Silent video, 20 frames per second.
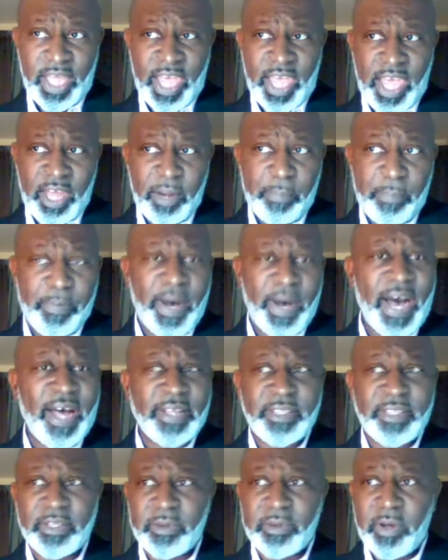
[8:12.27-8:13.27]
And
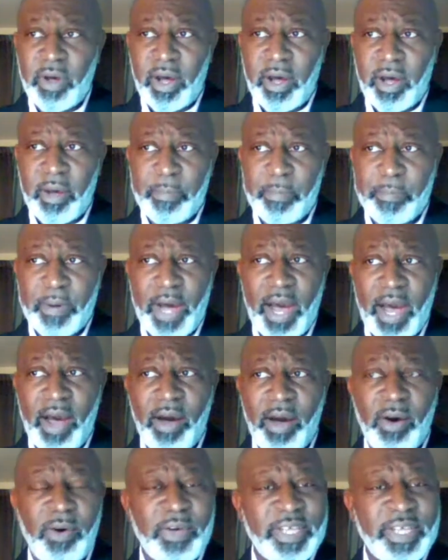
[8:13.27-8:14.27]
apostle uh,
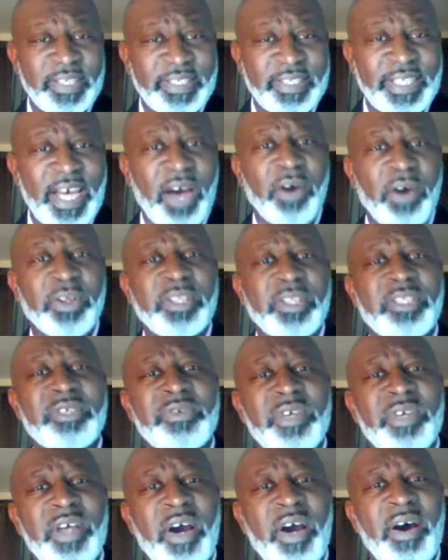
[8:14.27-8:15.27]
Paul is talking
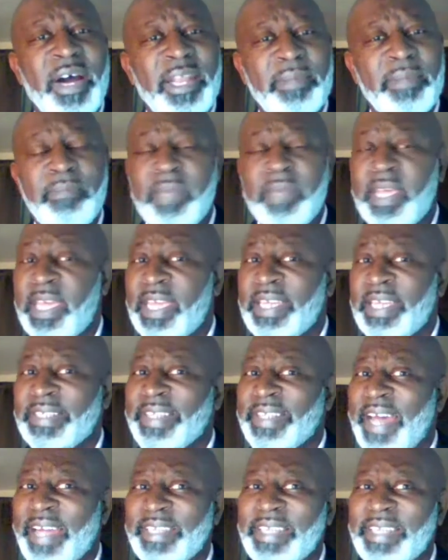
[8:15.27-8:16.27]
to godly men. He's
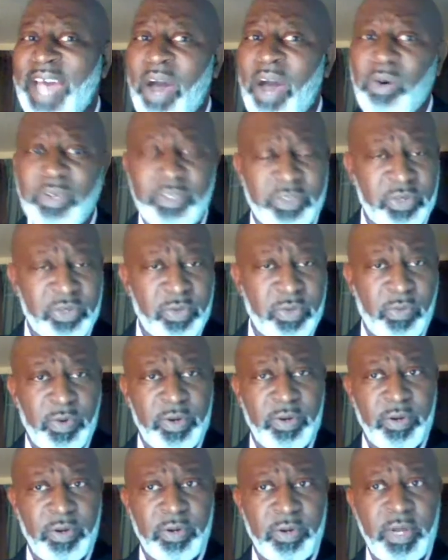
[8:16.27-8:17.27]
not talking to the
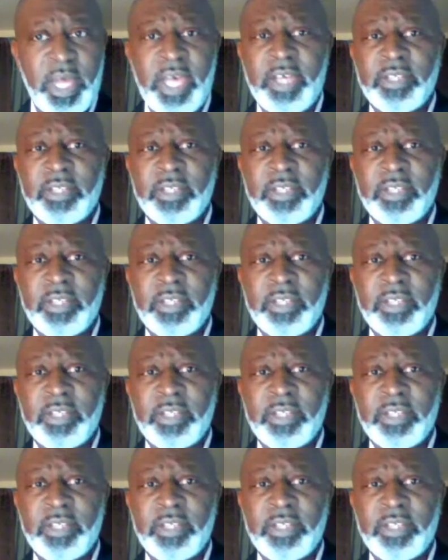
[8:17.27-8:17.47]
world.